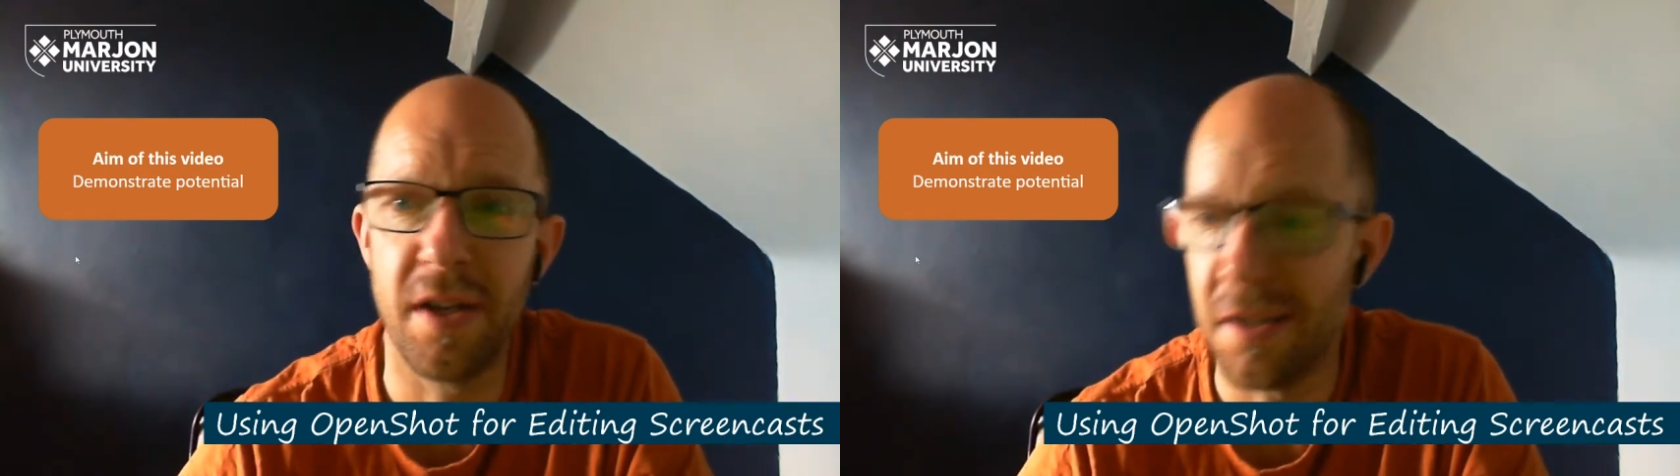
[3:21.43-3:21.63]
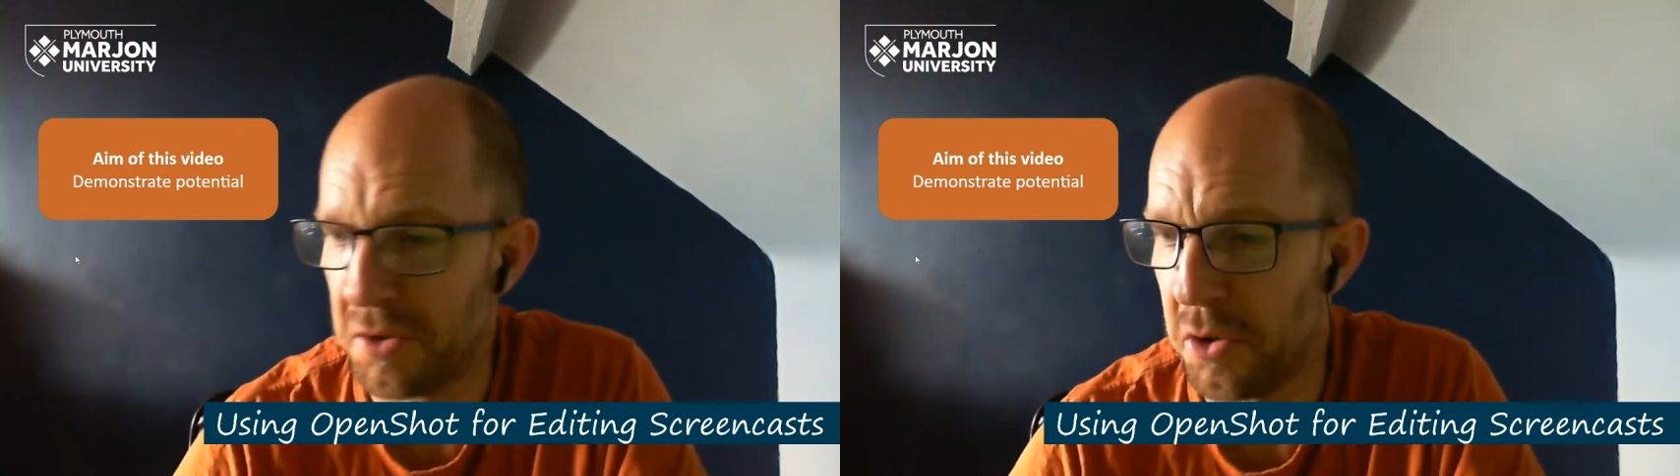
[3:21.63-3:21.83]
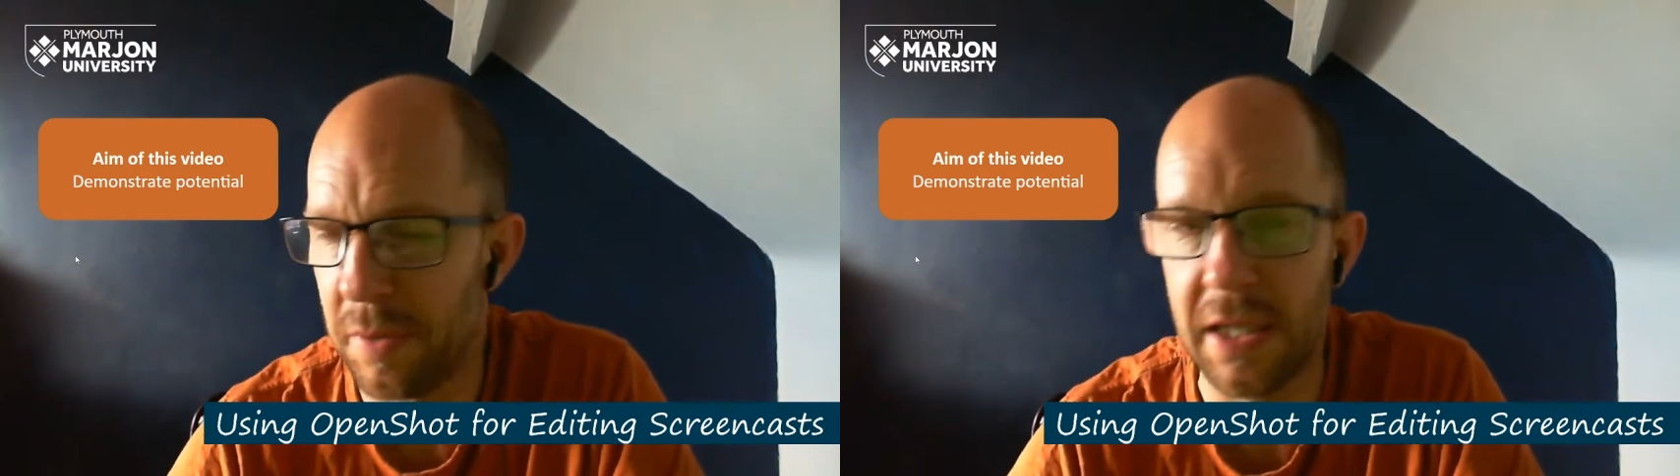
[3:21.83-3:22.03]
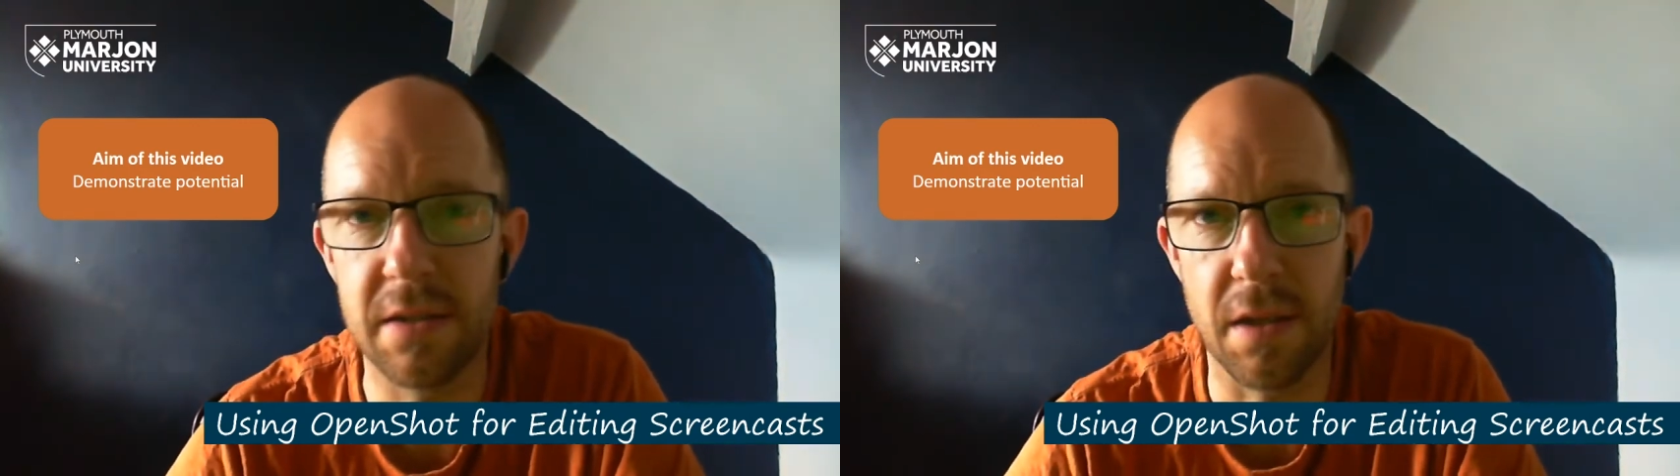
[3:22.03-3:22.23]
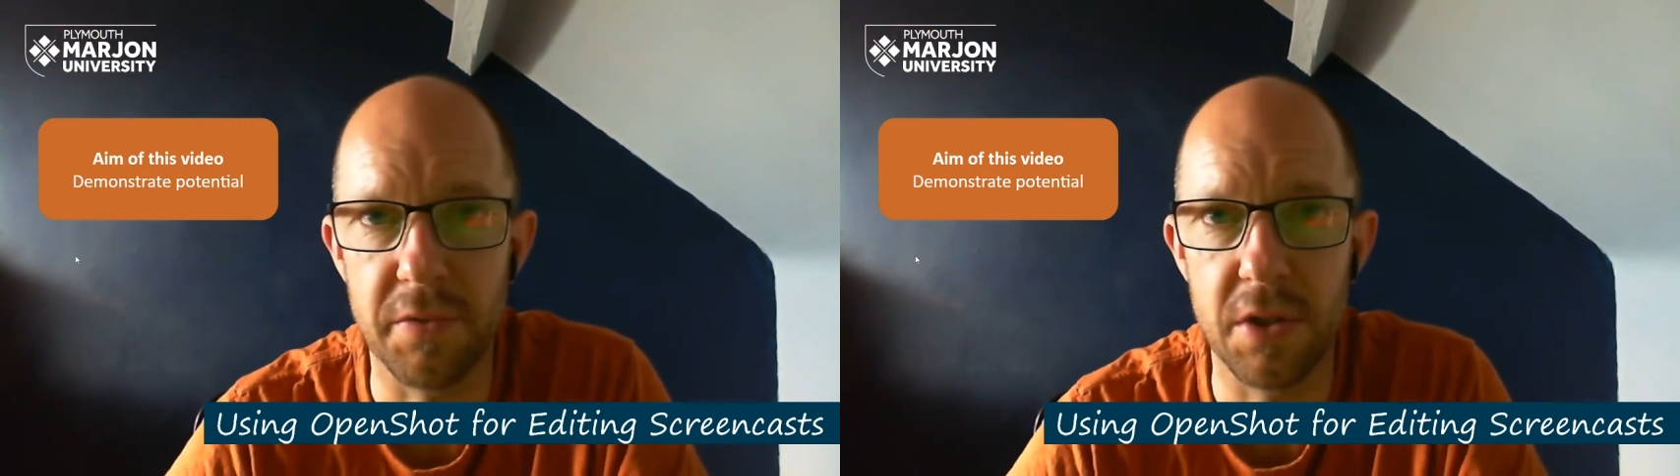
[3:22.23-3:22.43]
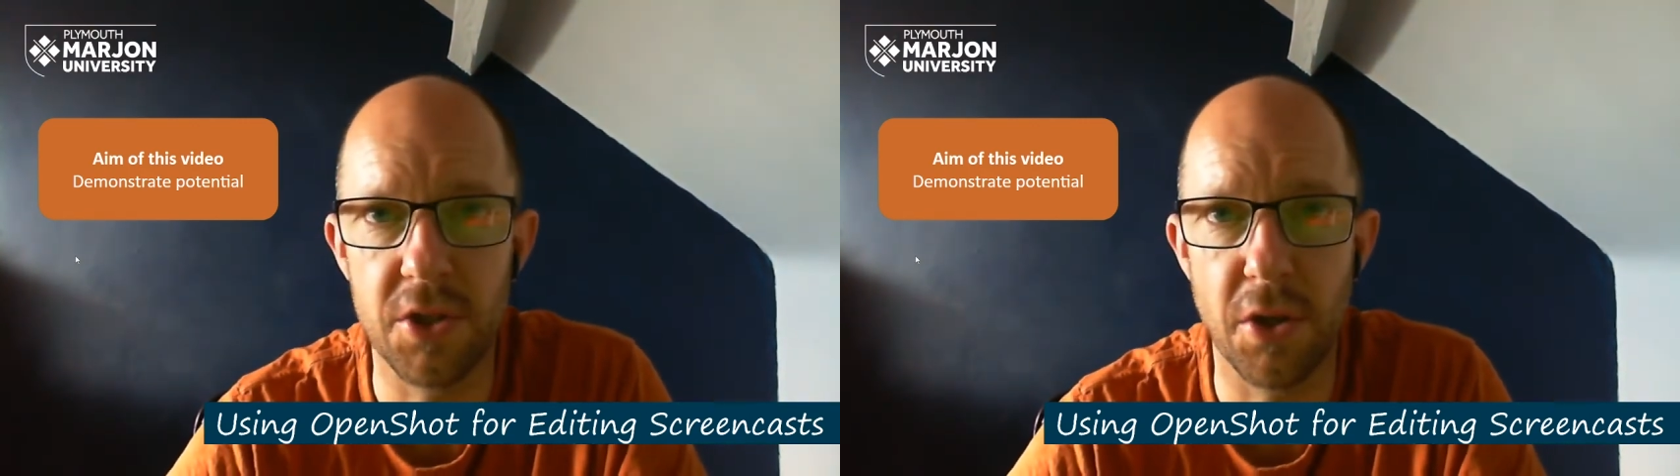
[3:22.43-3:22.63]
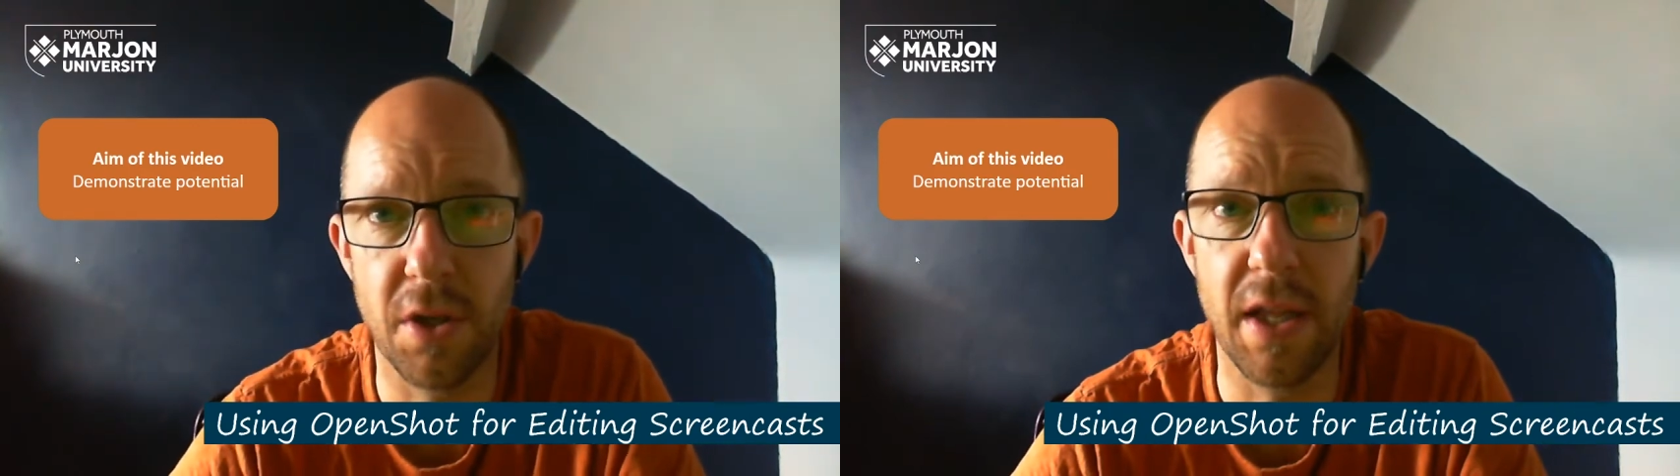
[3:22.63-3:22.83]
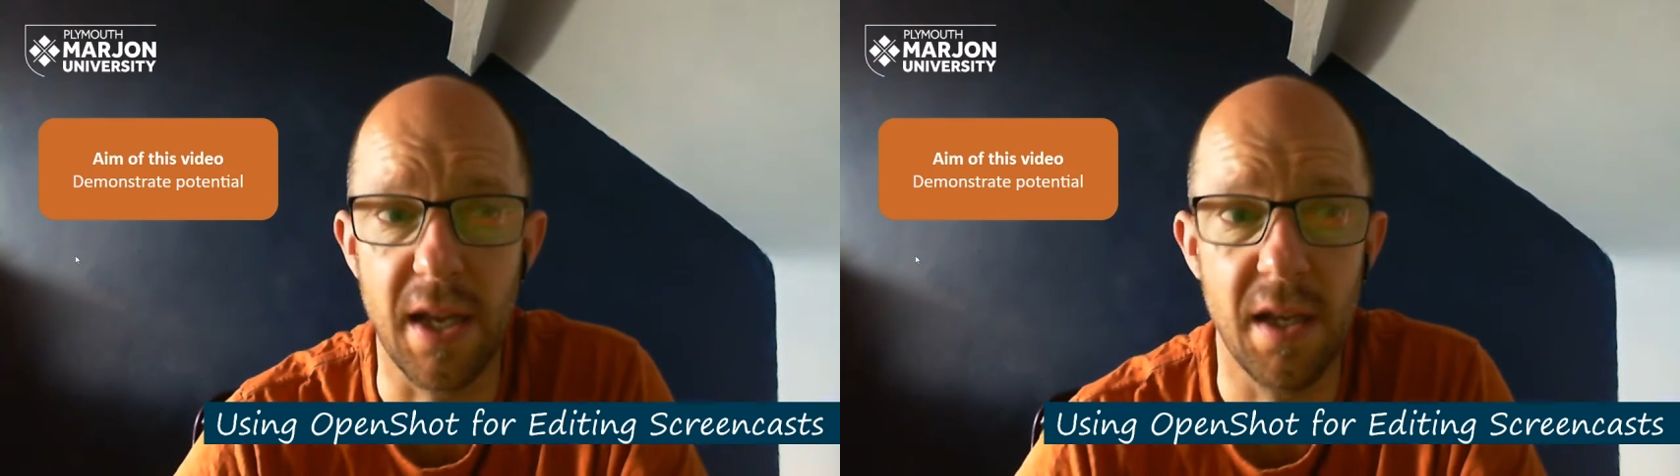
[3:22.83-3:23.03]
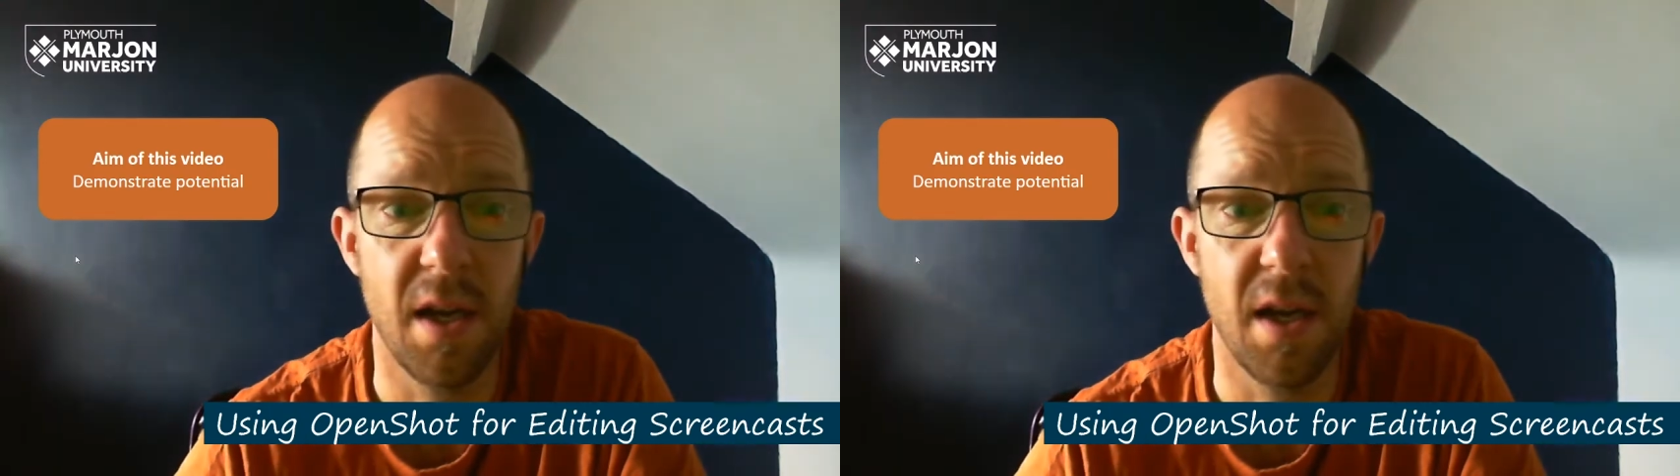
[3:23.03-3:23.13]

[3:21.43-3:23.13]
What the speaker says: 2 minutes that I've just shown you there,